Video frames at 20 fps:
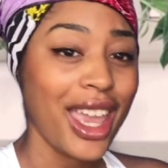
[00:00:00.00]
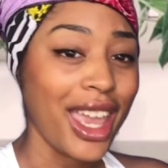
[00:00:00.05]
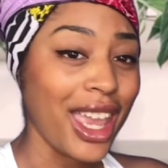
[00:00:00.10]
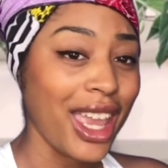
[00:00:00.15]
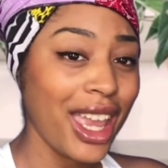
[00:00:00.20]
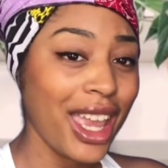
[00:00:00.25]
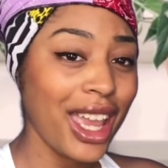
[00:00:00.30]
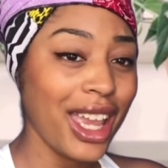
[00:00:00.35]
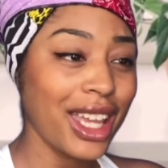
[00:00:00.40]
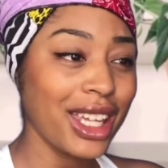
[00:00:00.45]

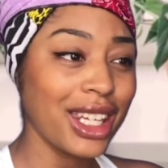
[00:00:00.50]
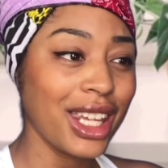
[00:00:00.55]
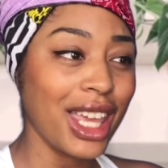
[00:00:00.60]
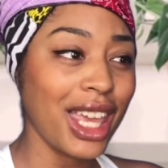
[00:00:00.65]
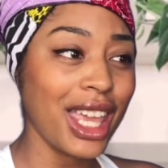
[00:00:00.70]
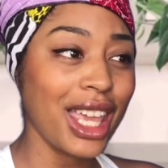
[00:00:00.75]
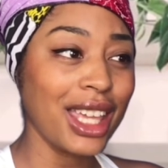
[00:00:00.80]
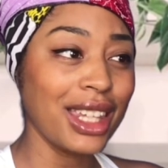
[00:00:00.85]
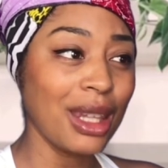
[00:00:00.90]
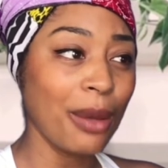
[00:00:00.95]
And
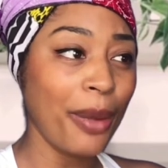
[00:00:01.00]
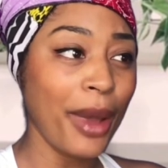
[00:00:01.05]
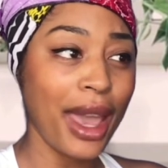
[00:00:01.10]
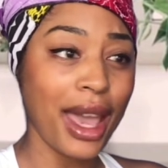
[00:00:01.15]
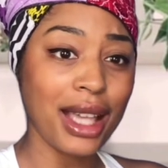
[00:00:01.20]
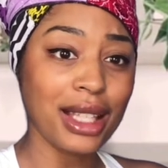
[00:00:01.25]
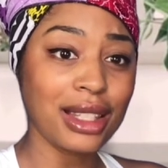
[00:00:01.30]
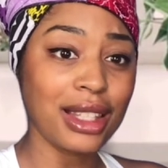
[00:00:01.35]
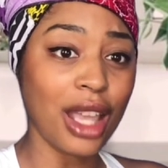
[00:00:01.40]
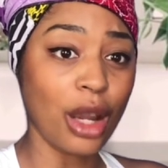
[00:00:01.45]
in the
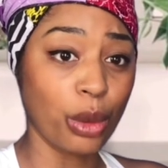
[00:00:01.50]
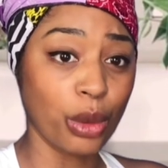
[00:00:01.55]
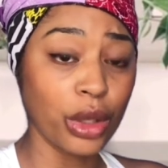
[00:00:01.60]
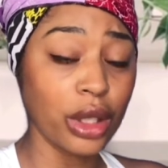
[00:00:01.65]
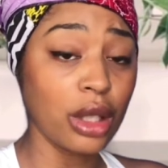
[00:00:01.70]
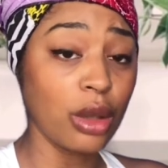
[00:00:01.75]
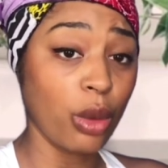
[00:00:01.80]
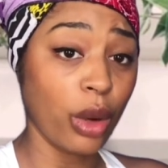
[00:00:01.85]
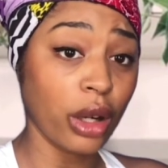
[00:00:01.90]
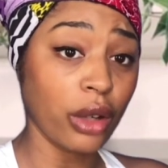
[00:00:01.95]
past, that
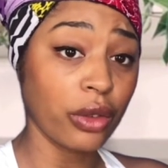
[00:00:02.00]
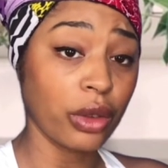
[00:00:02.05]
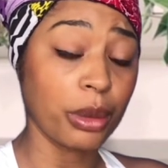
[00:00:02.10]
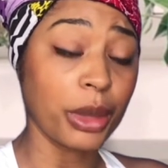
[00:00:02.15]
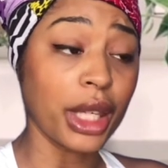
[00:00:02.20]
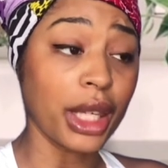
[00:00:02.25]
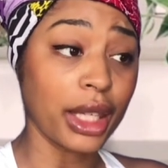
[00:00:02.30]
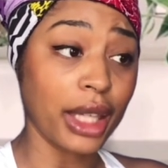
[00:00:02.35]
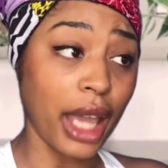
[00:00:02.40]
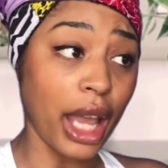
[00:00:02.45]
really worked for
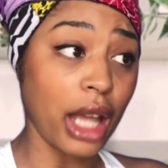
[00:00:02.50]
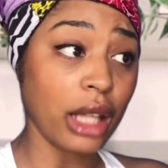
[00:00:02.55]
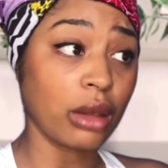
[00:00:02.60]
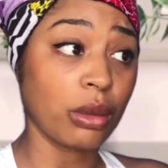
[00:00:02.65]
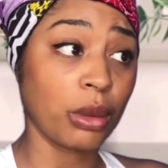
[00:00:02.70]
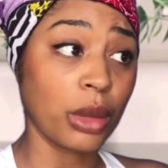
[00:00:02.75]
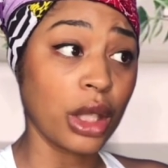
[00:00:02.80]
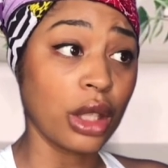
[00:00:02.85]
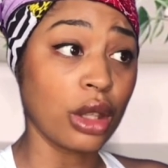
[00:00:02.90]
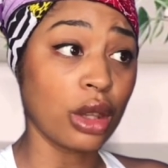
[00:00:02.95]
me. It
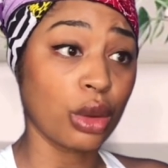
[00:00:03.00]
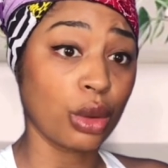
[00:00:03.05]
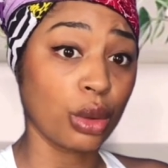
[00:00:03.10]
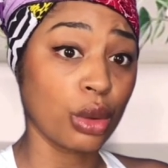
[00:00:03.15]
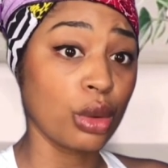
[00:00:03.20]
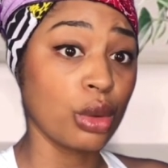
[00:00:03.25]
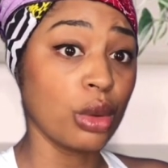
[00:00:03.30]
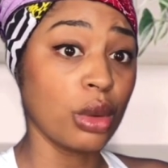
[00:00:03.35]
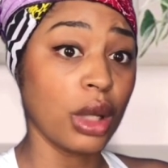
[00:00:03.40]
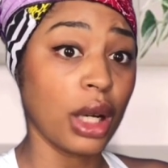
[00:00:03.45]
got me
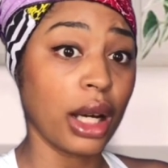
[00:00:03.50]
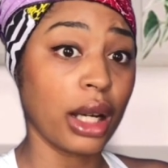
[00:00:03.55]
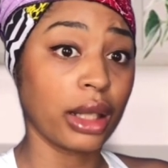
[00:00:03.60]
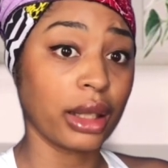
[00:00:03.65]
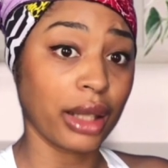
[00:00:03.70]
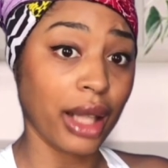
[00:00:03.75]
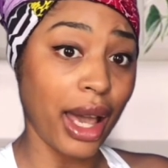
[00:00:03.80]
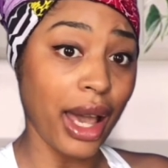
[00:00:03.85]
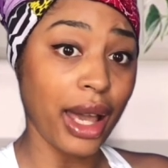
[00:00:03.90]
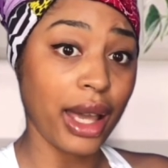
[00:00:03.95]
through
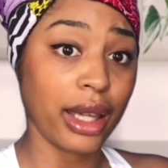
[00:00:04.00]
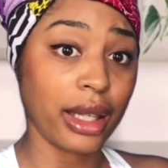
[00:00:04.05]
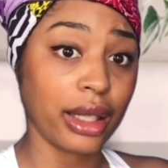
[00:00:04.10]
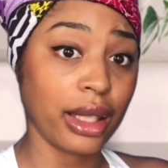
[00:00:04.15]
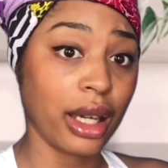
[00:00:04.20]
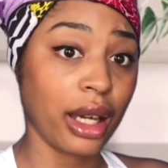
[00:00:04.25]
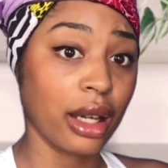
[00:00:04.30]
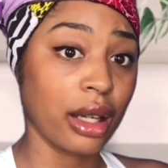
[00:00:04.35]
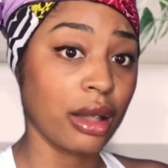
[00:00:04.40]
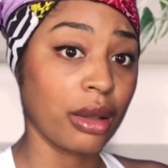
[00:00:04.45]
a lot,
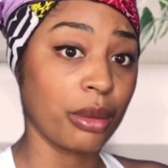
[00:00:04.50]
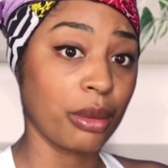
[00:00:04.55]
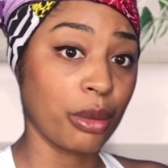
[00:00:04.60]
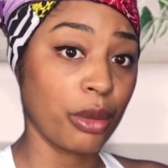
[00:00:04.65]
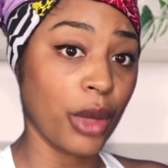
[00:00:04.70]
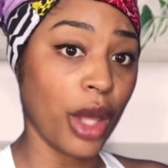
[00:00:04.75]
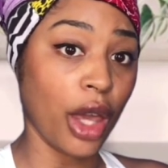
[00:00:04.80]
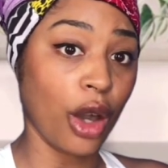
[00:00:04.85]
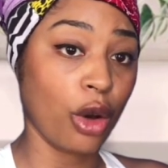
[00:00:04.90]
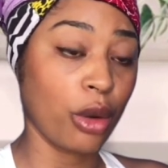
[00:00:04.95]

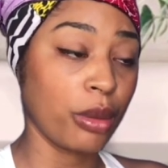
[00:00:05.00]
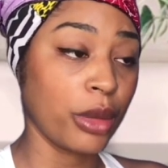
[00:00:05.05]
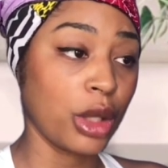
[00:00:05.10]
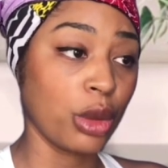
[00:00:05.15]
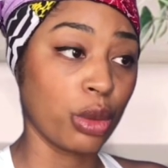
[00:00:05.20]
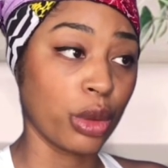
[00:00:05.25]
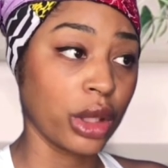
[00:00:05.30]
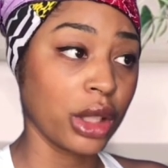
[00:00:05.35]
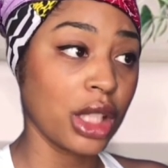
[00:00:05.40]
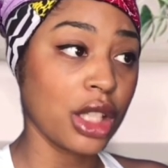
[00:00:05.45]
helped me
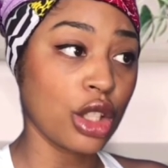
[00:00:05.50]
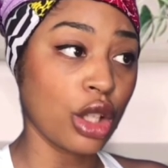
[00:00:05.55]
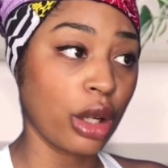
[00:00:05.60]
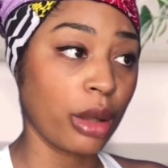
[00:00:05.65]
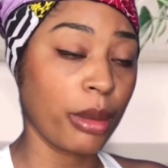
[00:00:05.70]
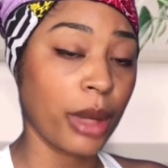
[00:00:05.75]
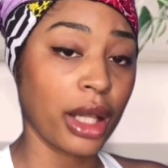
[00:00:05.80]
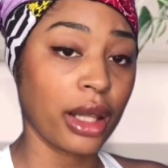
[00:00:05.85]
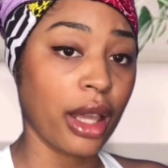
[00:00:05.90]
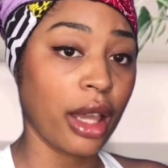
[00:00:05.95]
really
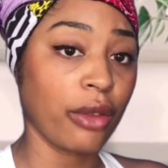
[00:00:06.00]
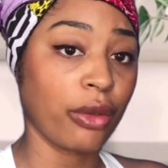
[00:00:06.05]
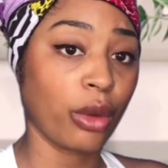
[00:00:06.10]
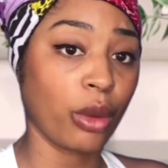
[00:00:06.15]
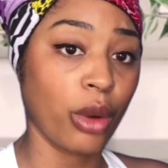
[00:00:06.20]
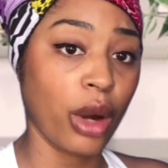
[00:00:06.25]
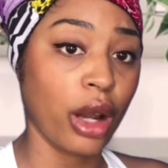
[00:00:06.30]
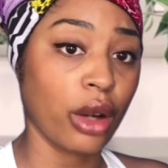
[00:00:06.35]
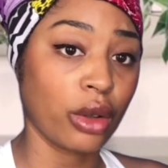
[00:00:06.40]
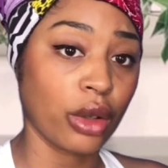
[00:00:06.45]
turn my life
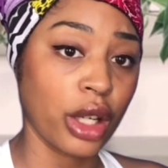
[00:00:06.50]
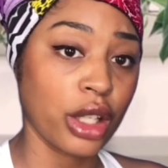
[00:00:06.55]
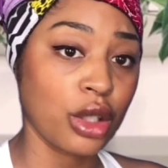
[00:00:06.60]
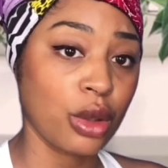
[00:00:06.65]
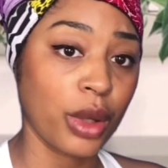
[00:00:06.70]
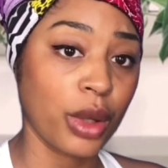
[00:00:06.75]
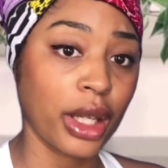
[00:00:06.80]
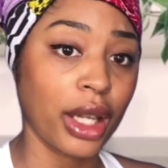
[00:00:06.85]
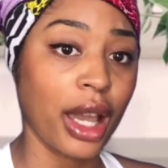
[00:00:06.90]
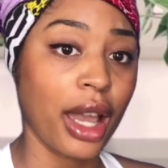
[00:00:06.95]
around,
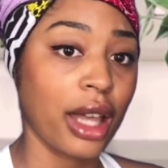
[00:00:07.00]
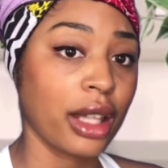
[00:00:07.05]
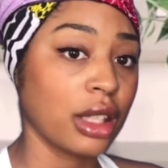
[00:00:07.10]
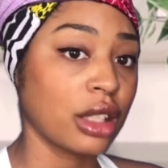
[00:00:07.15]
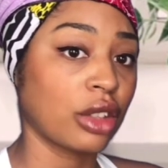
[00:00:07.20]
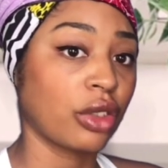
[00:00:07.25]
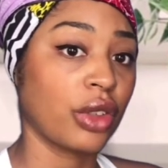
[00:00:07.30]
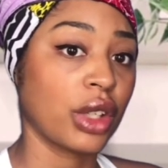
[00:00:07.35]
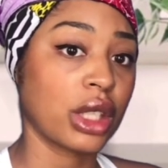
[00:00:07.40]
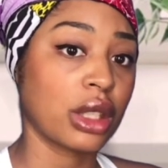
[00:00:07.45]
graduate college,
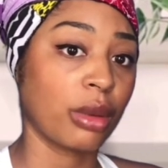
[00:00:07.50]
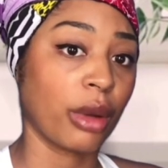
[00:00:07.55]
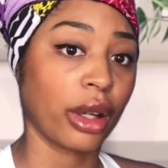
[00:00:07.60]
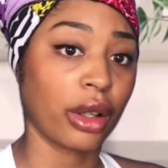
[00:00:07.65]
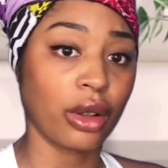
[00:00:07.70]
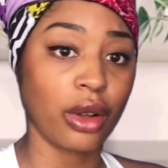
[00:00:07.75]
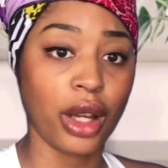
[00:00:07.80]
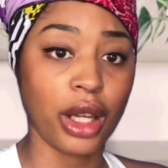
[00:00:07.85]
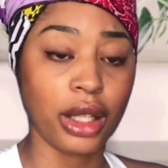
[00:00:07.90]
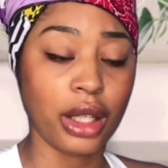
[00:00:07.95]
fix my
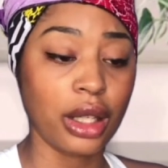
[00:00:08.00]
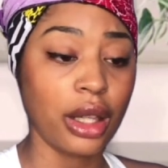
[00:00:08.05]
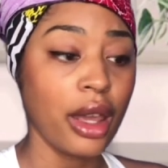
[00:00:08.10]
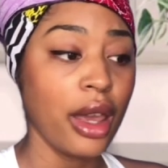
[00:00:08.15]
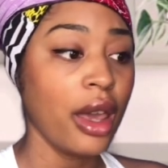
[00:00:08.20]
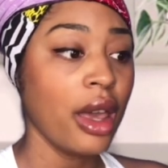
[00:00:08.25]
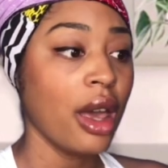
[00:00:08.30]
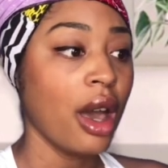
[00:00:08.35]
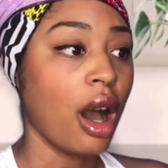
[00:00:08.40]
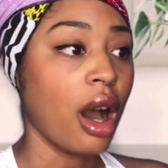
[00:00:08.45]
credit,
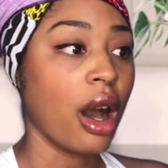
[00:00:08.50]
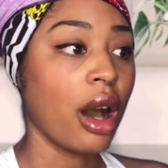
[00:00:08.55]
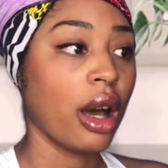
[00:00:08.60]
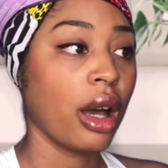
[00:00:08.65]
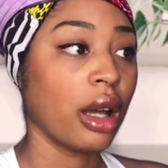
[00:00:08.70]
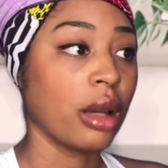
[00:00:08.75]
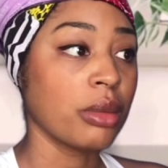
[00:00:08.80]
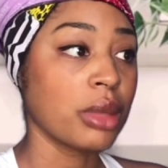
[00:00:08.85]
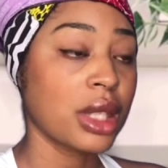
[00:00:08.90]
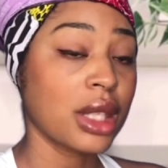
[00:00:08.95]

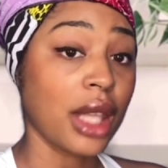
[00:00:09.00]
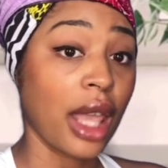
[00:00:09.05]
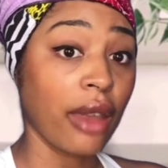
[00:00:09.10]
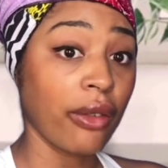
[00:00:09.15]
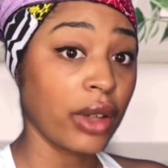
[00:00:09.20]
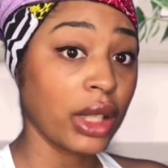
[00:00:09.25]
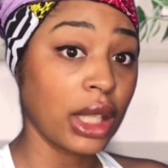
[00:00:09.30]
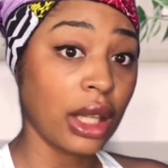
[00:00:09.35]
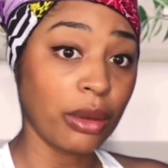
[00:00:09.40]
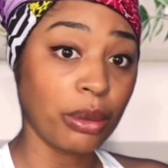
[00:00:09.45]
save
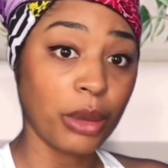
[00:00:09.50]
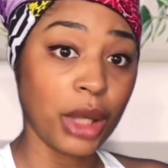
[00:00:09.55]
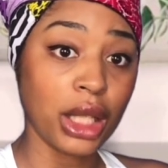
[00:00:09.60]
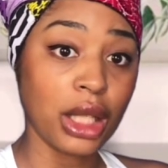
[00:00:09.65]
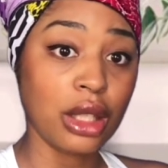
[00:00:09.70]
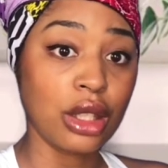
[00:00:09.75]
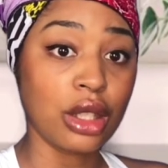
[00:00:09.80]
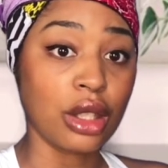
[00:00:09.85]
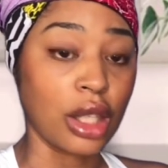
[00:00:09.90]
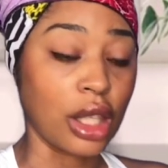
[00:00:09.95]
enough
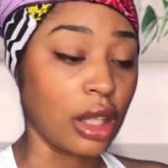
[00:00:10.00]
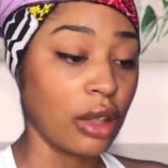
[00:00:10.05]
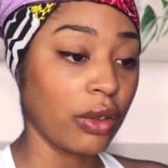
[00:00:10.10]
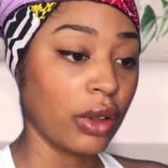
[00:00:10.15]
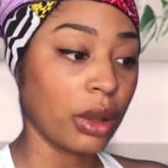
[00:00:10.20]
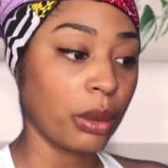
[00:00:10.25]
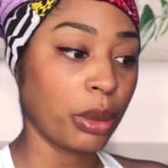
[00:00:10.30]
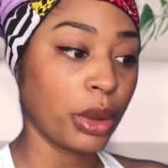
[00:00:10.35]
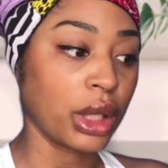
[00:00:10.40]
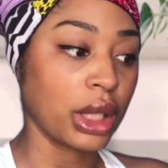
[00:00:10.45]
money to
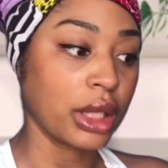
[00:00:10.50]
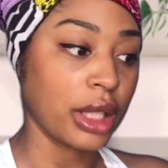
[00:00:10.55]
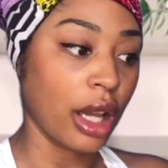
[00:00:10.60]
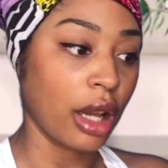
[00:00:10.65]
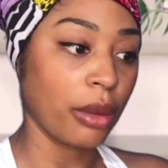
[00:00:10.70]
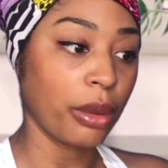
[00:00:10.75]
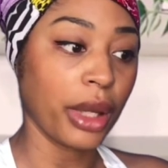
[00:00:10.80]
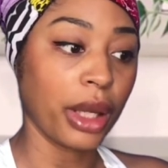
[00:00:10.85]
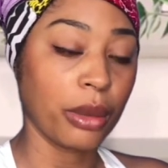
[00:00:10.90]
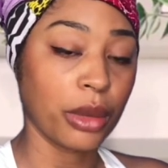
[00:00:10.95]
even put a
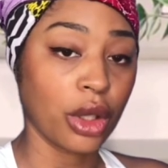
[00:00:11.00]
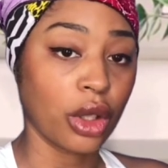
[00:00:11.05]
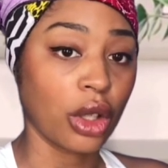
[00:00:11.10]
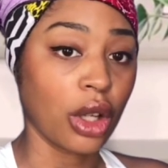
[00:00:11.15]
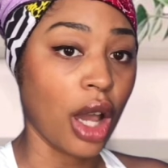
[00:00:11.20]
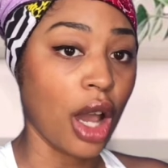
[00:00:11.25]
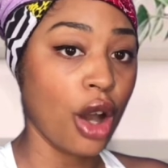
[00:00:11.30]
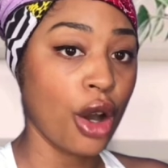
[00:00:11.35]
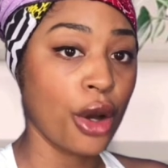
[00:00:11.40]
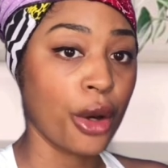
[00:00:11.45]
down payment on a
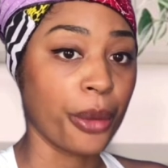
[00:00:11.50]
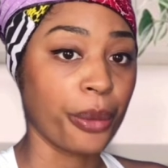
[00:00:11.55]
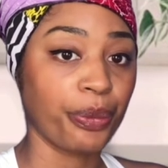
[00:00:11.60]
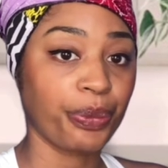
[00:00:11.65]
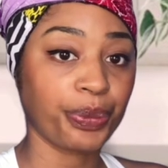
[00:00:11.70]
home,